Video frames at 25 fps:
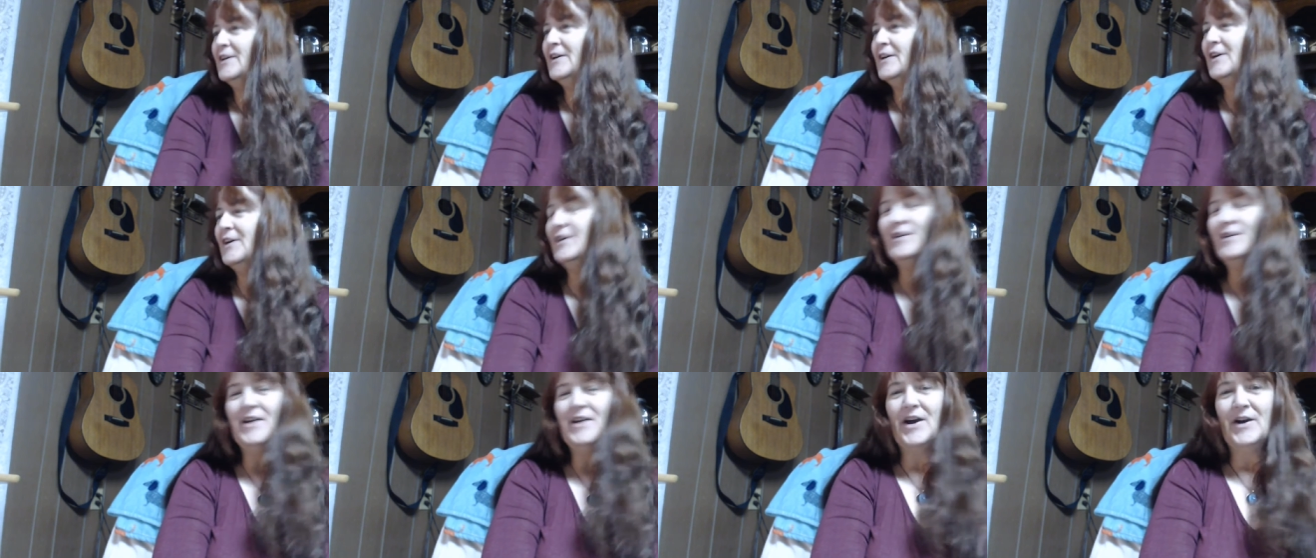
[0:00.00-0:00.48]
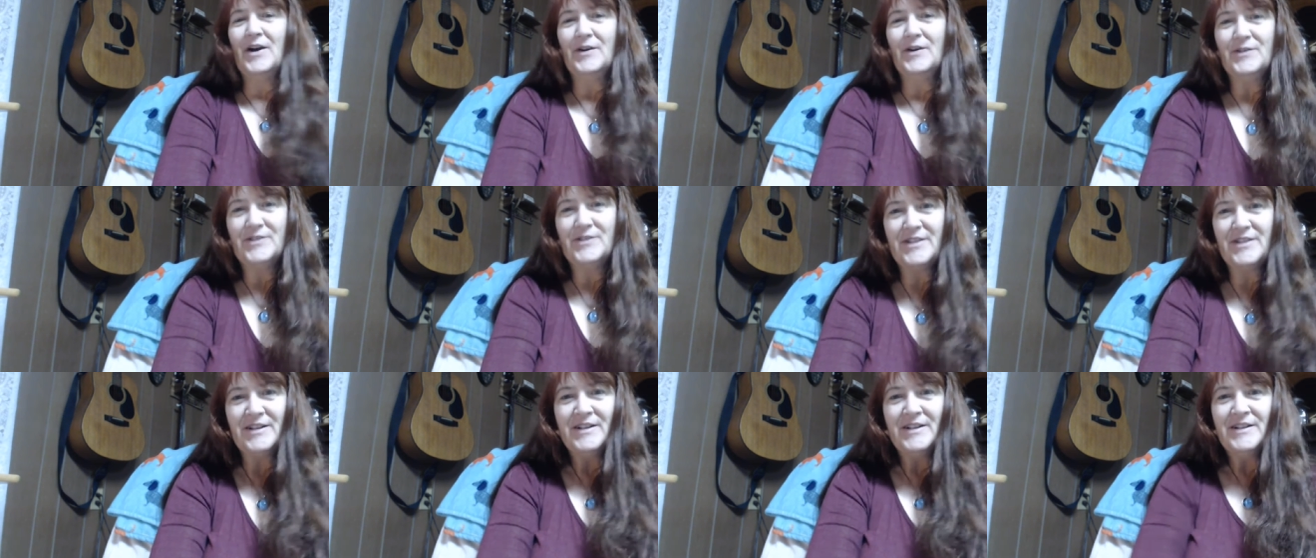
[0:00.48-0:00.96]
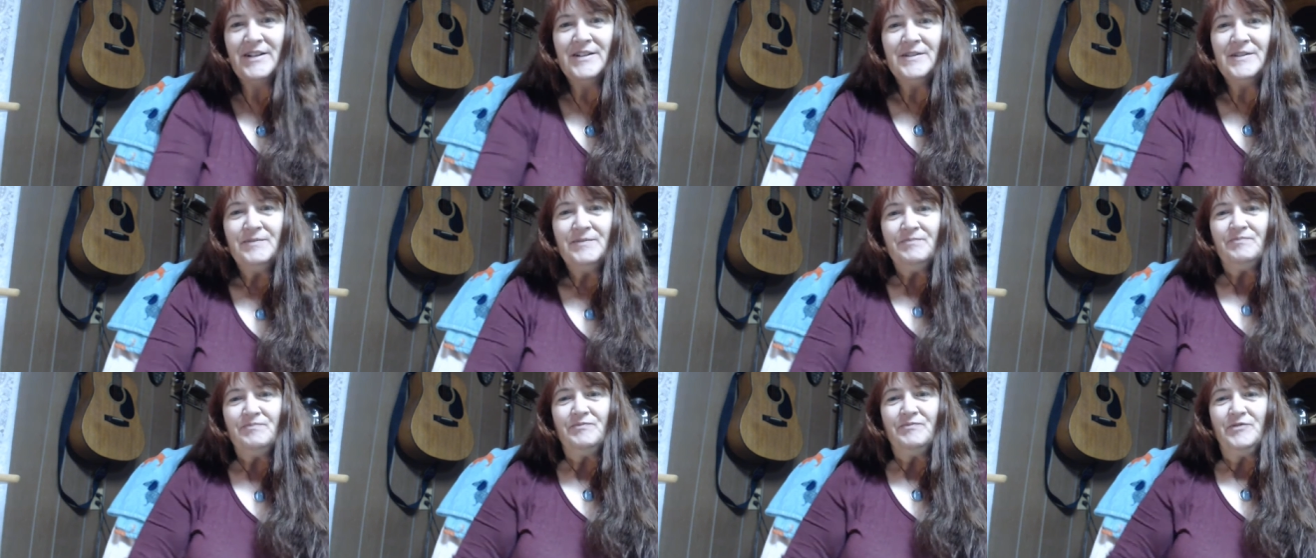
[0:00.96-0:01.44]
Who knows?
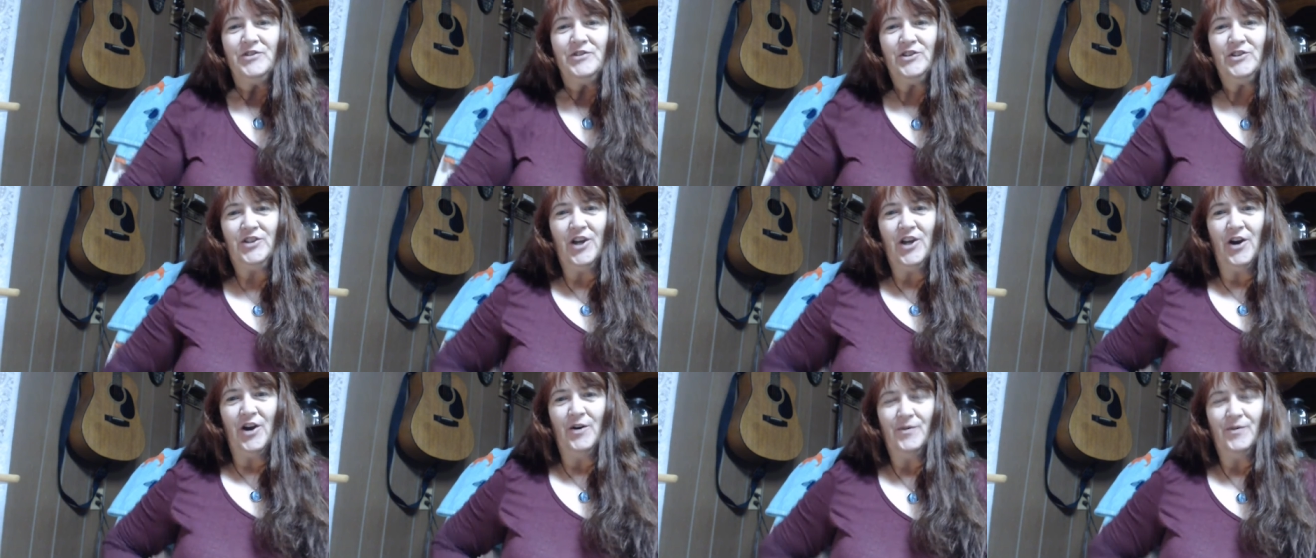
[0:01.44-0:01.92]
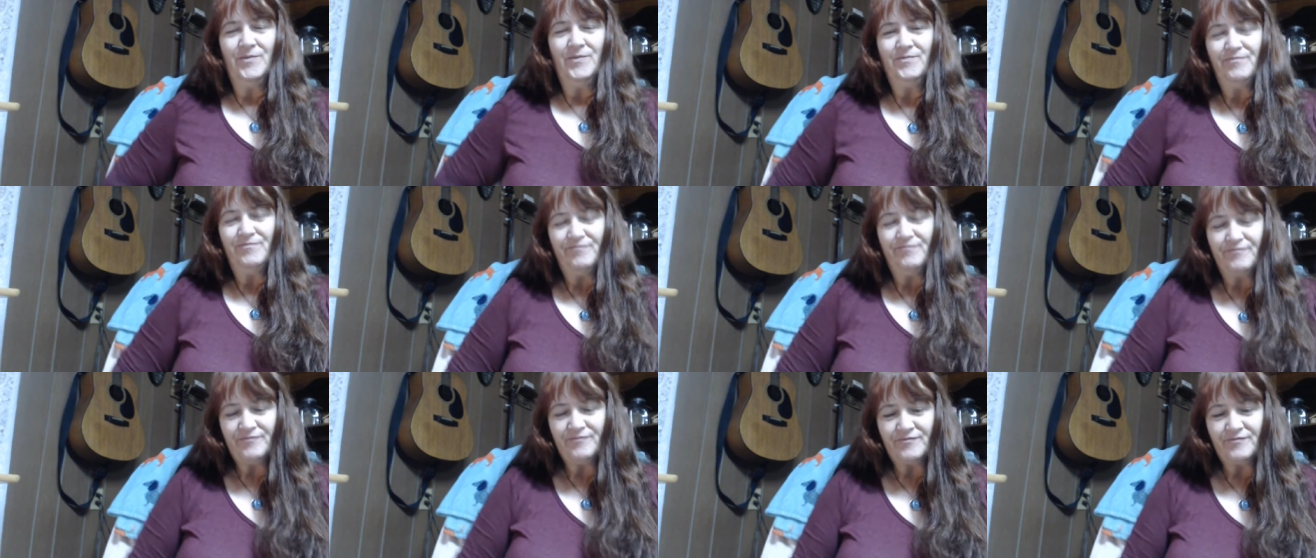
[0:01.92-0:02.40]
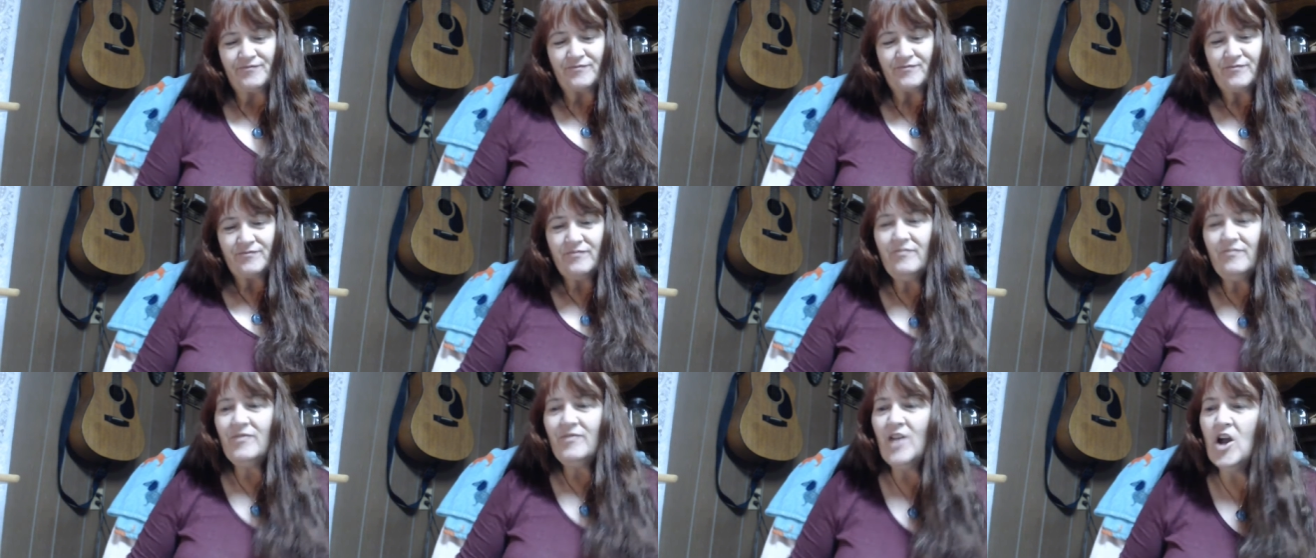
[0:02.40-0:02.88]
So,
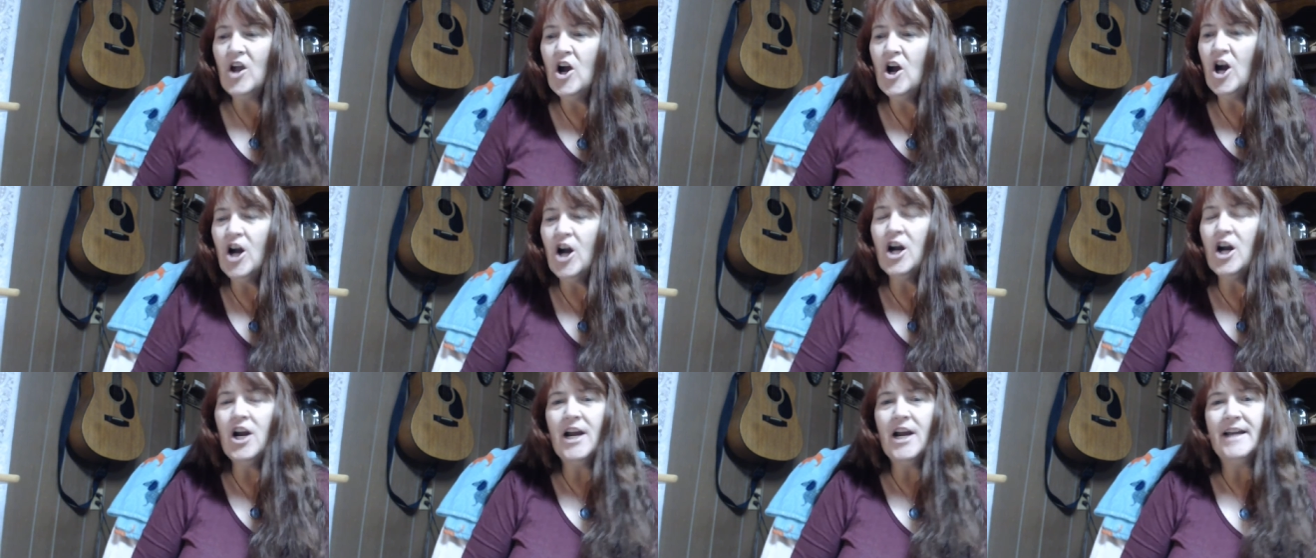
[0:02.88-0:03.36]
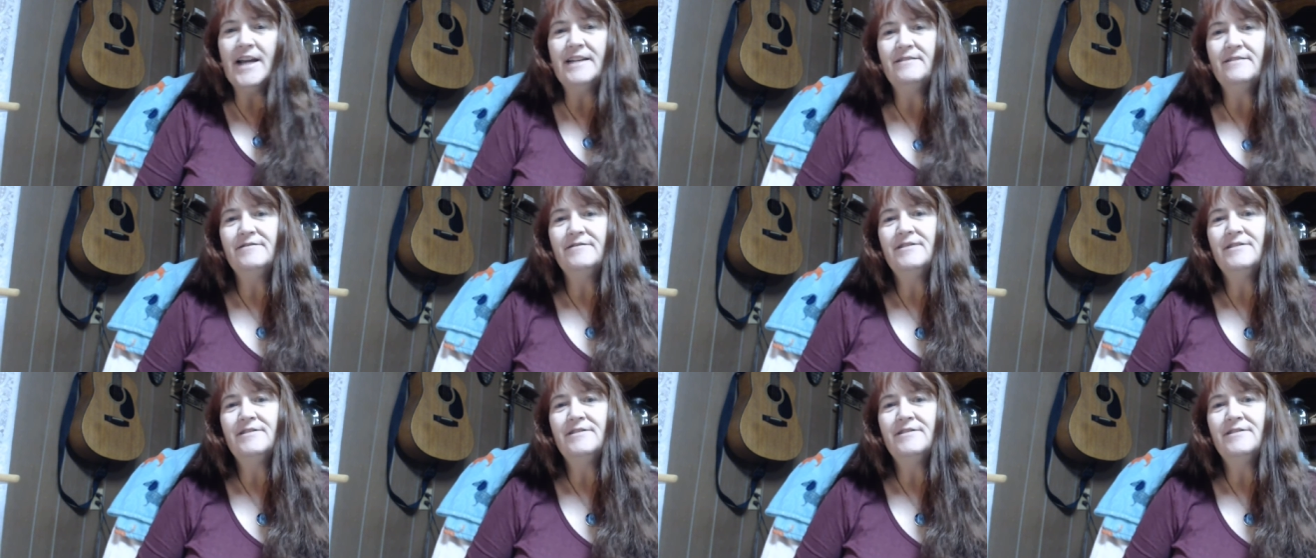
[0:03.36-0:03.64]
all right.